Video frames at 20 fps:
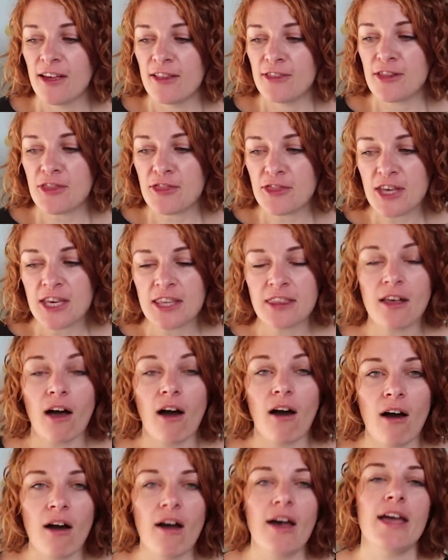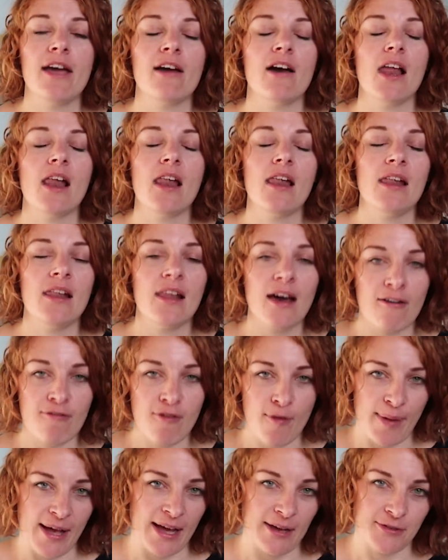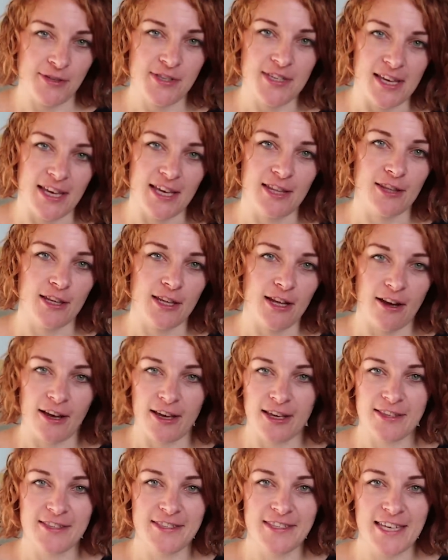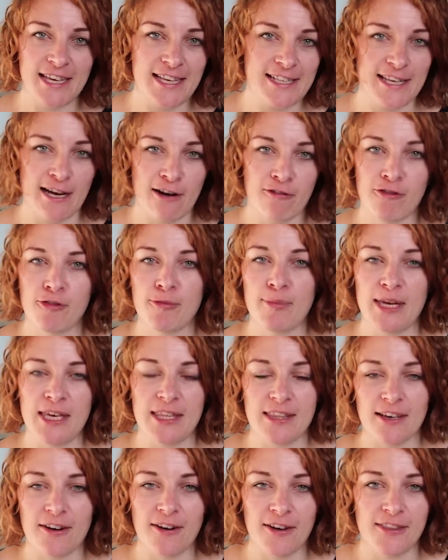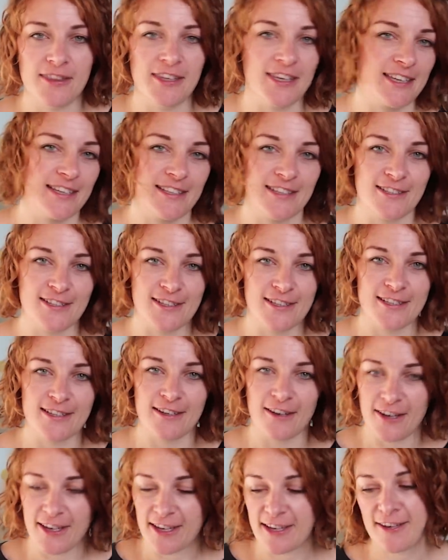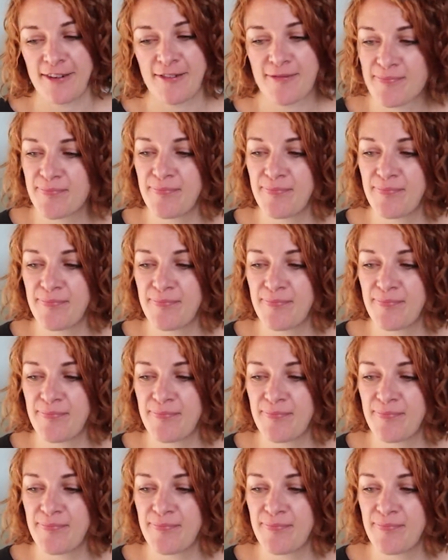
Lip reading: The thing that I love about it, the like detail for me that I think is just like